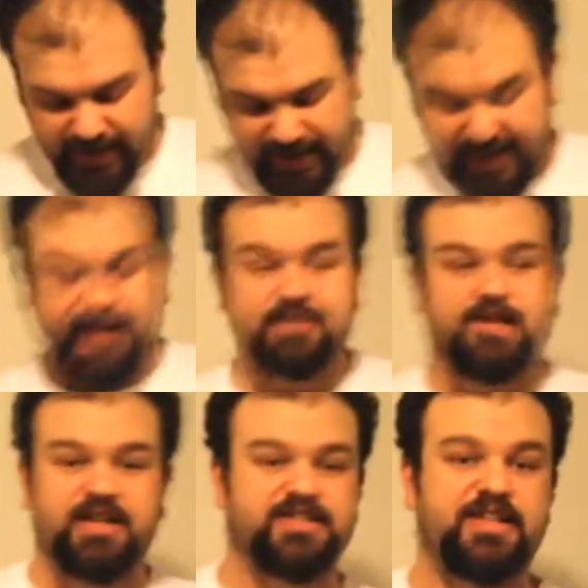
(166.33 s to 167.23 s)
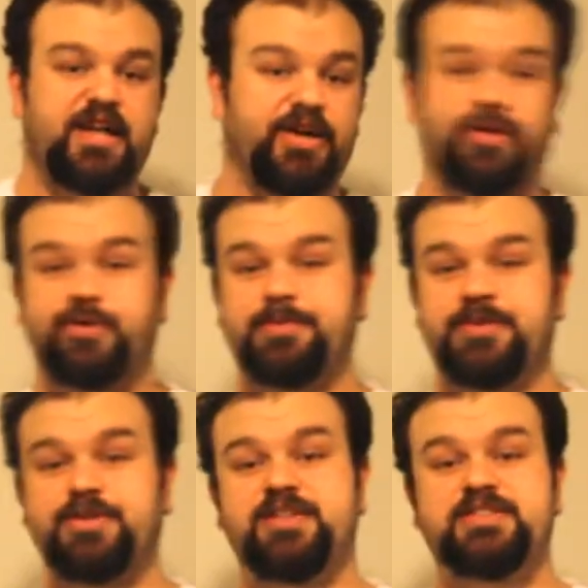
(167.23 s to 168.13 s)
Again, like I said, I don't normally
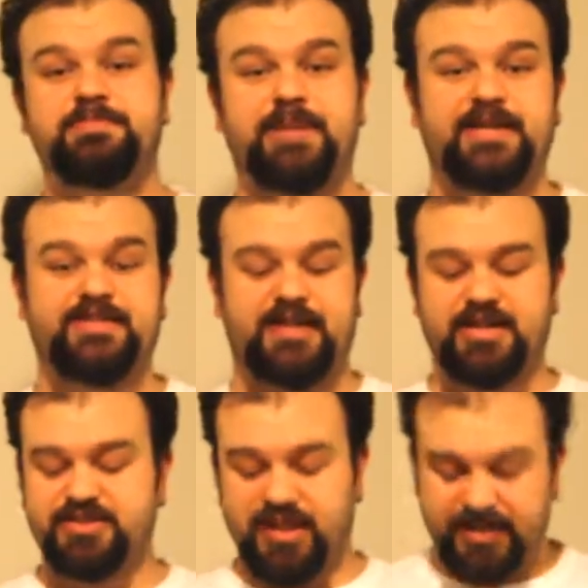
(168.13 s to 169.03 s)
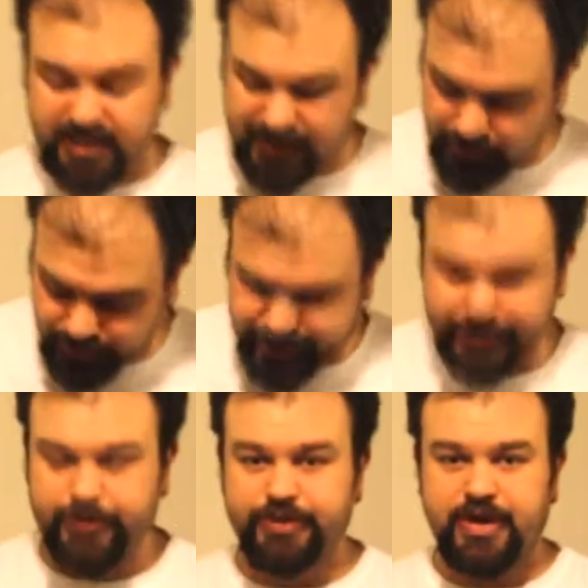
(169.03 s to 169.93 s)
do this, but I just like it. It looks
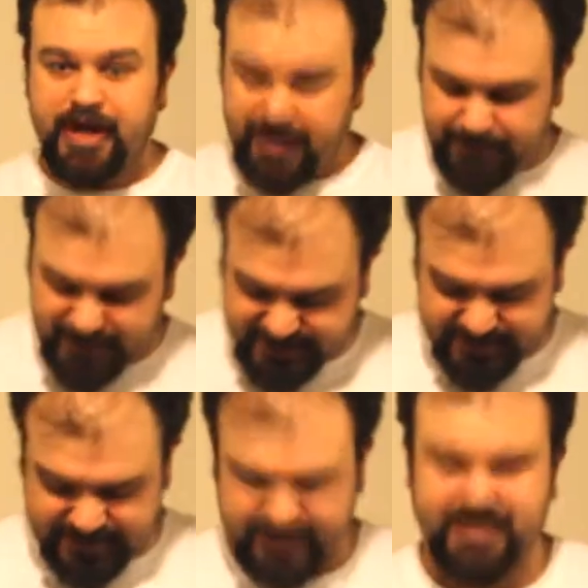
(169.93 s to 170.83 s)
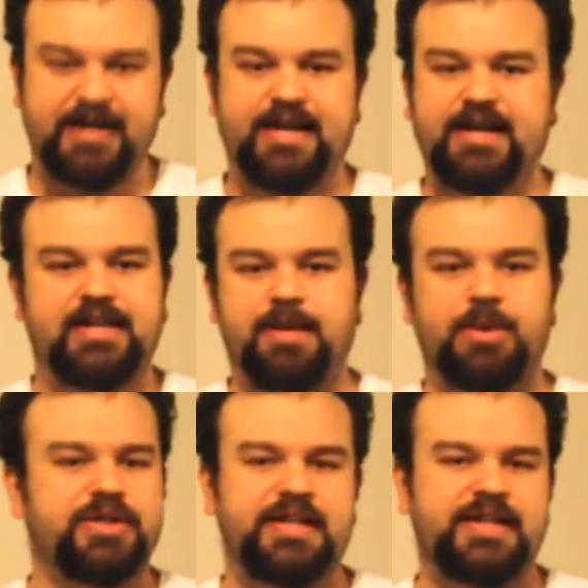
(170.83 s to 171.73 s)
cool. Plus, come on,
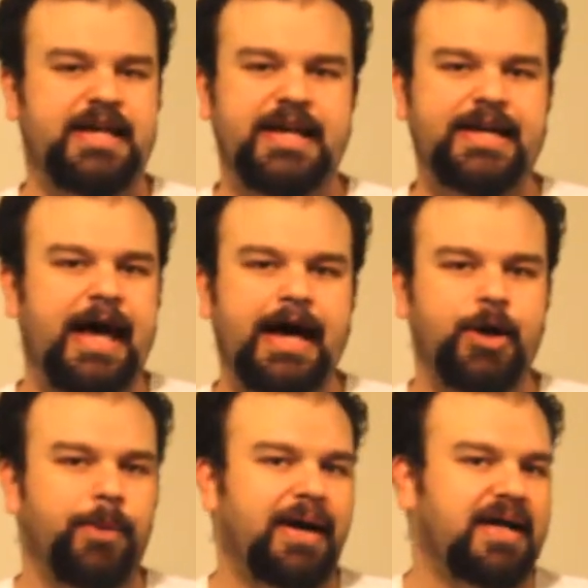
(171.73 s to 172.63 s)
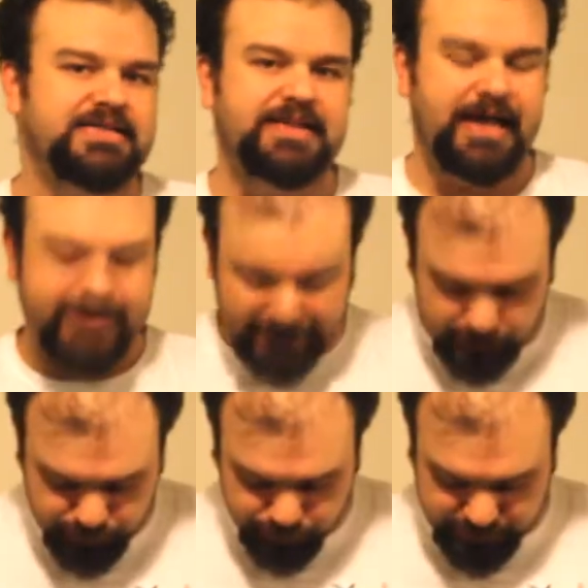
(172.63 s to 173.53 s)
you can't go past that. That
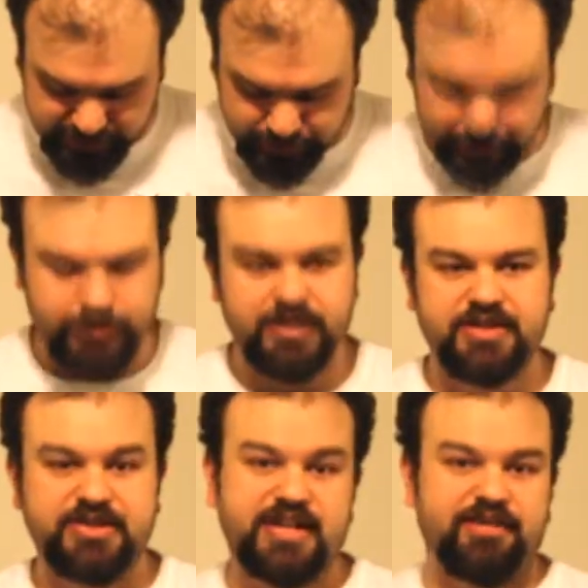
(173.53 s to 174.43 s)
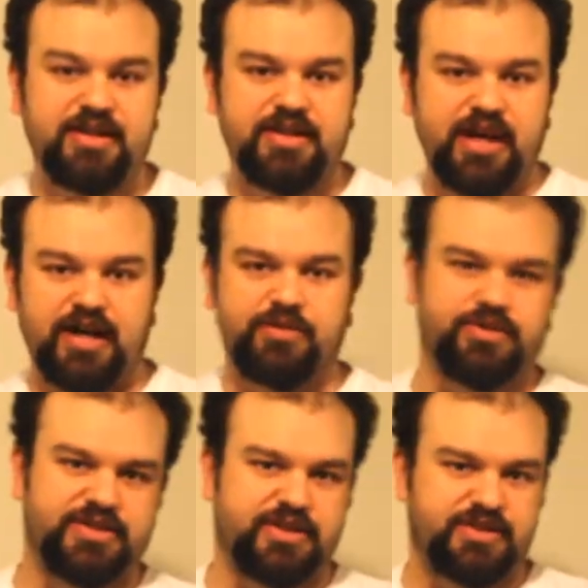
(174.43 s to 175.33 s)
looks really cool. Just having gun
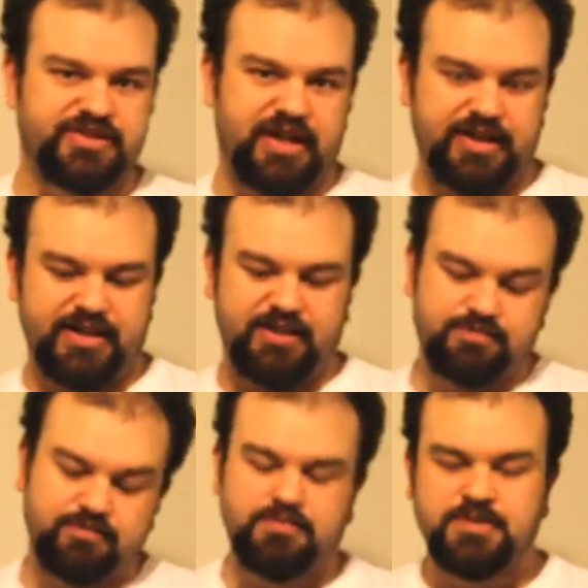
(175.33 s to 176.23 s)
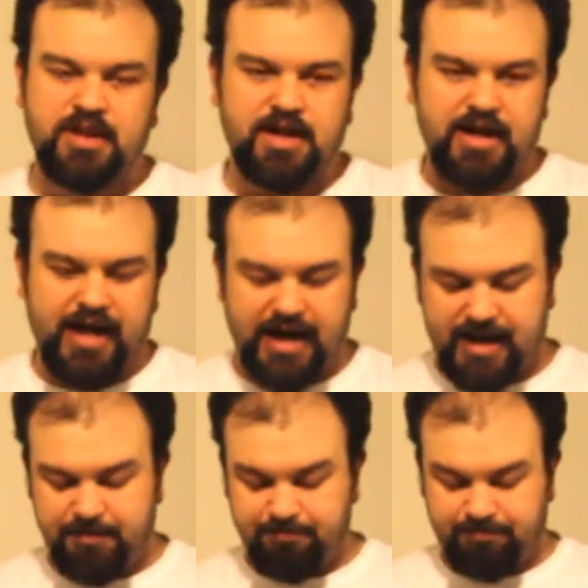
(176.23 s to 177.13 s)
written on the side
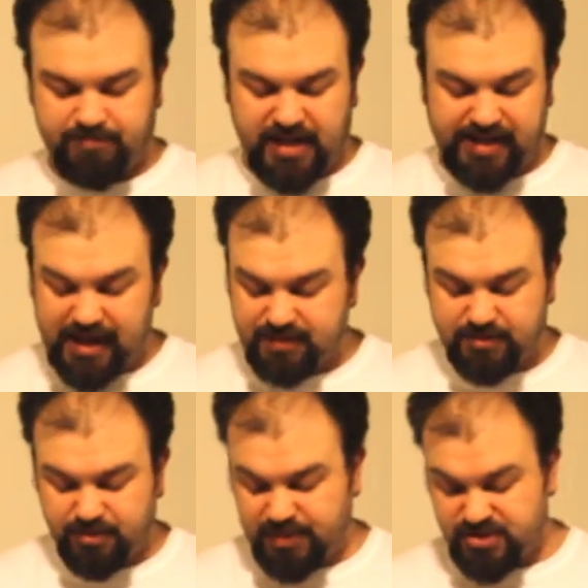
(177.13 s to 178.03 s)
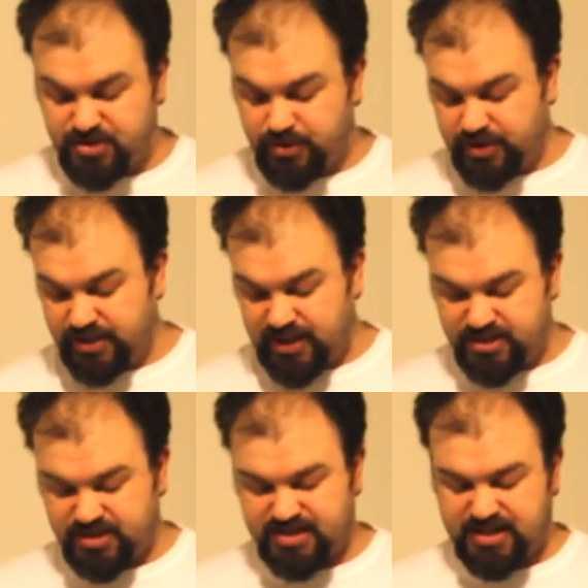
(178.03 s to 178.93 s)
there. Again, not much to it. As
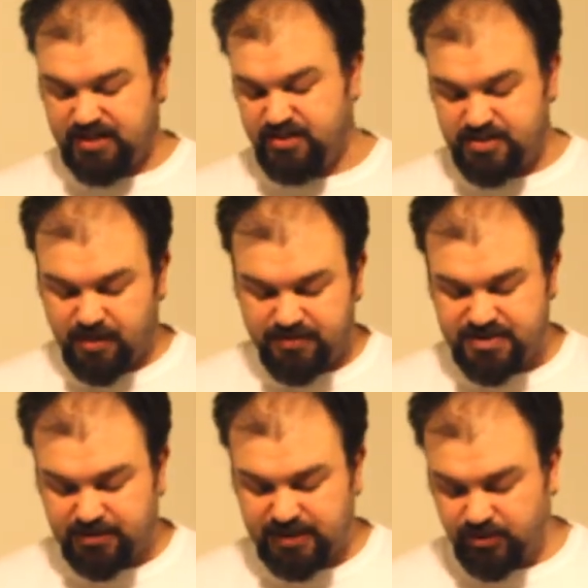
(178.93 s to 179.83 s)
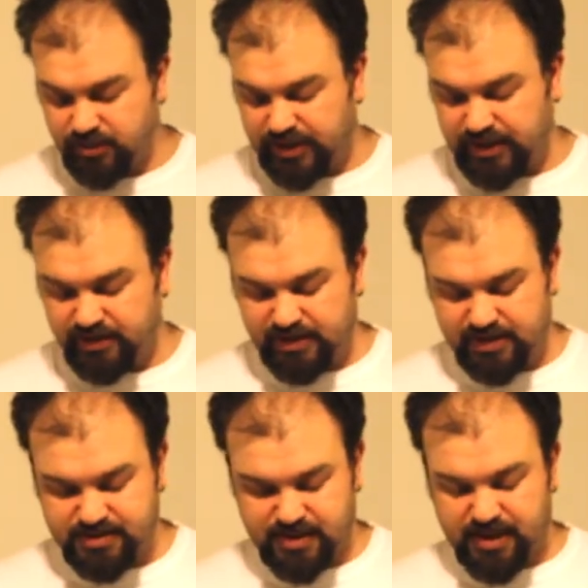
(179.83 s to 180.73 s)
you can see, there is obviously a bit of green,
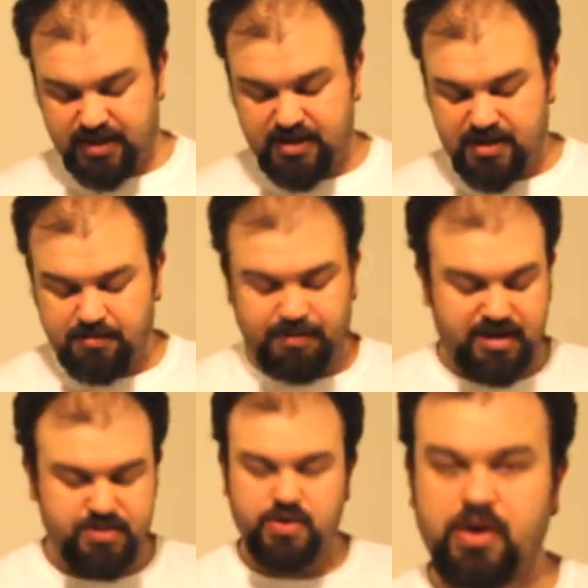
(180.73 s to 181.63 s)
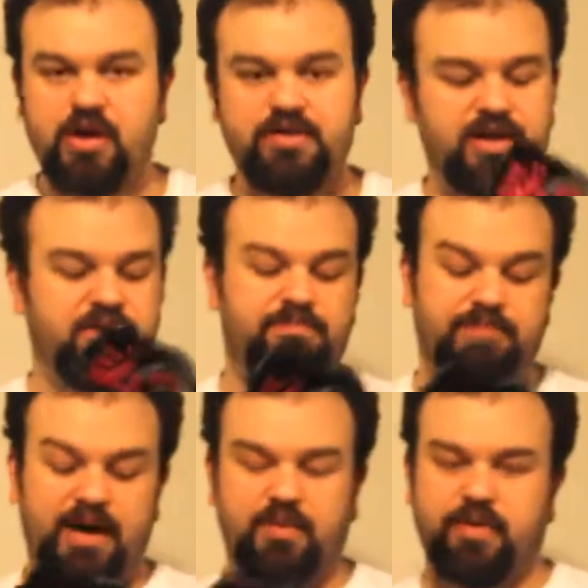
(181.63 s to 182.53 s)
things like that. Buttons over,
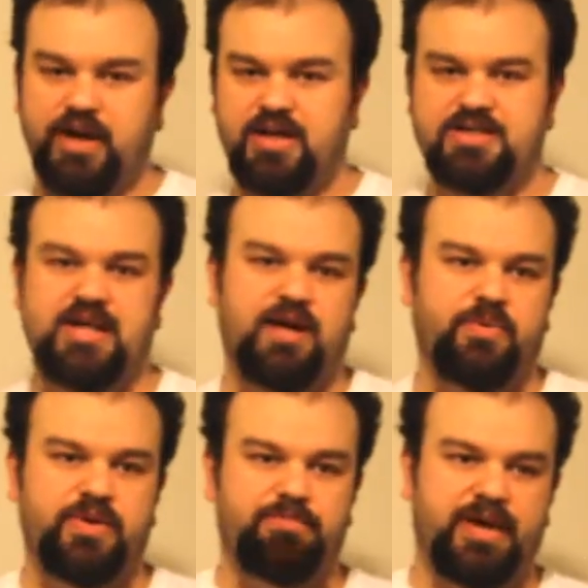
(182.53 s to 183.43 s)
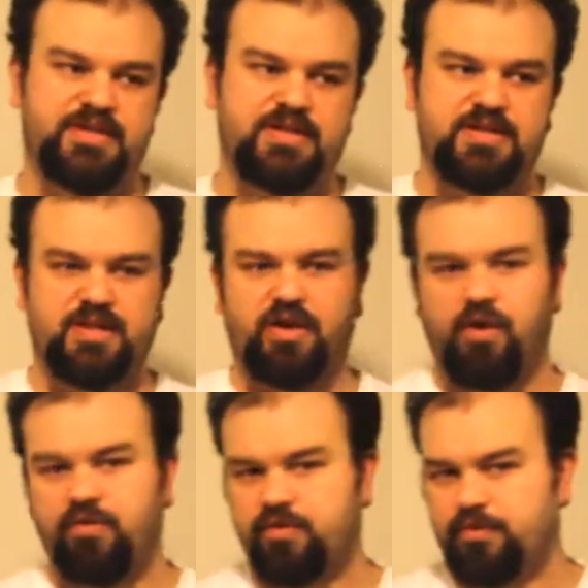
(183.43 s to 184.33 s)
but we're going to start with basics and go
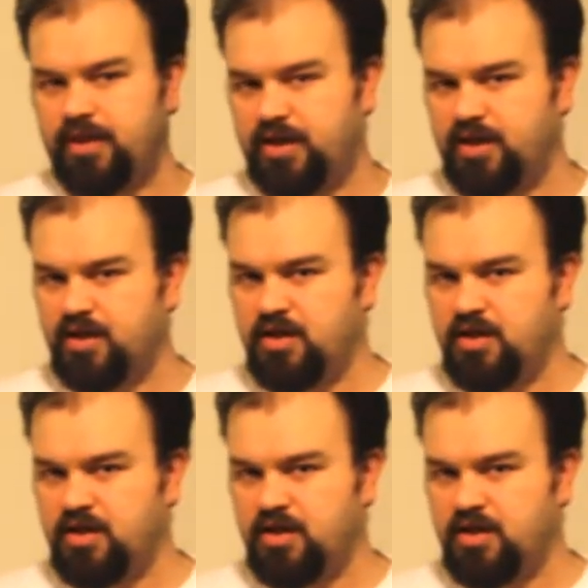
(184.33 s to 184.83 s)
from there.